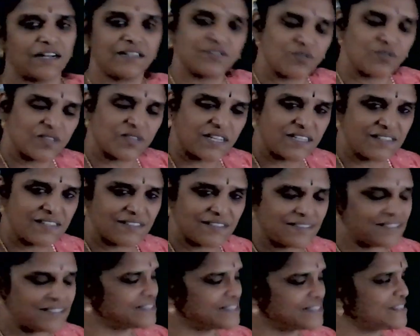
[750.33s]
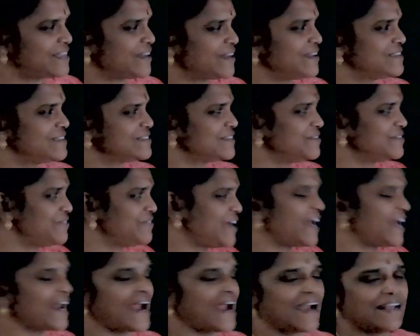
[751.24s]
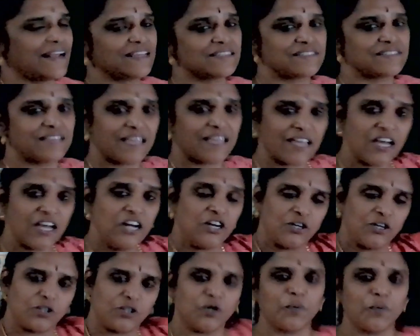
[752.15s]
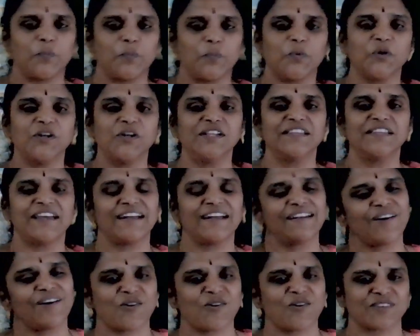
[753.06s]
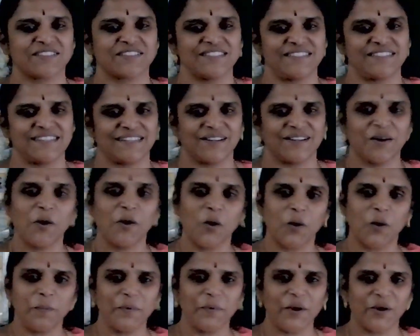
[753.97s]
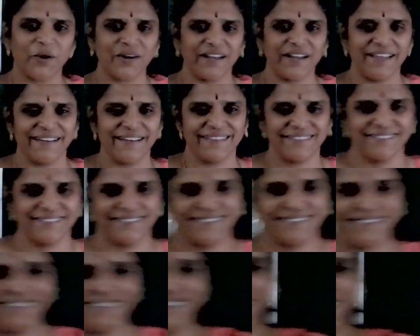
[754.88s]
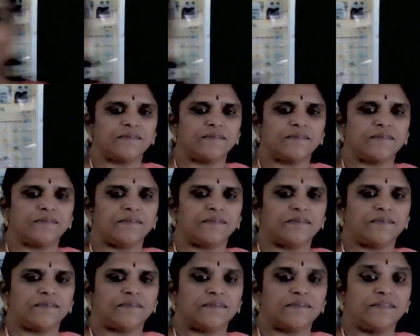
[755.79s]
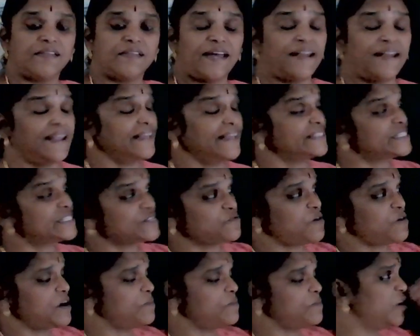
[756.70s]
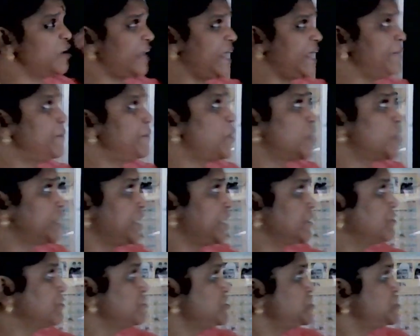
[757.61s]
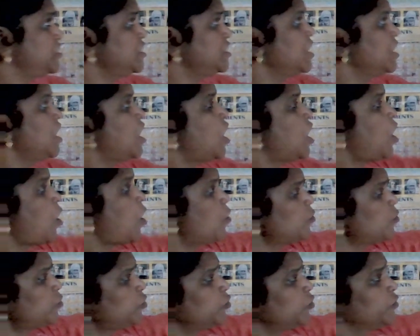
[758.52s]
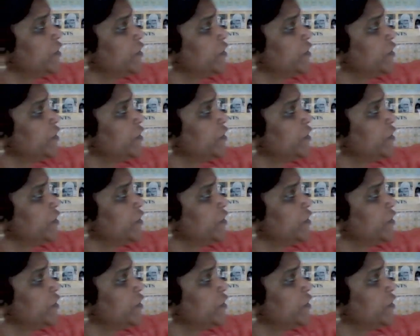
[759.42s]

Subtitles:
So that this is the reason we are adding zinc to pull that oxygen. Hope you're clear. The next one more important question, how to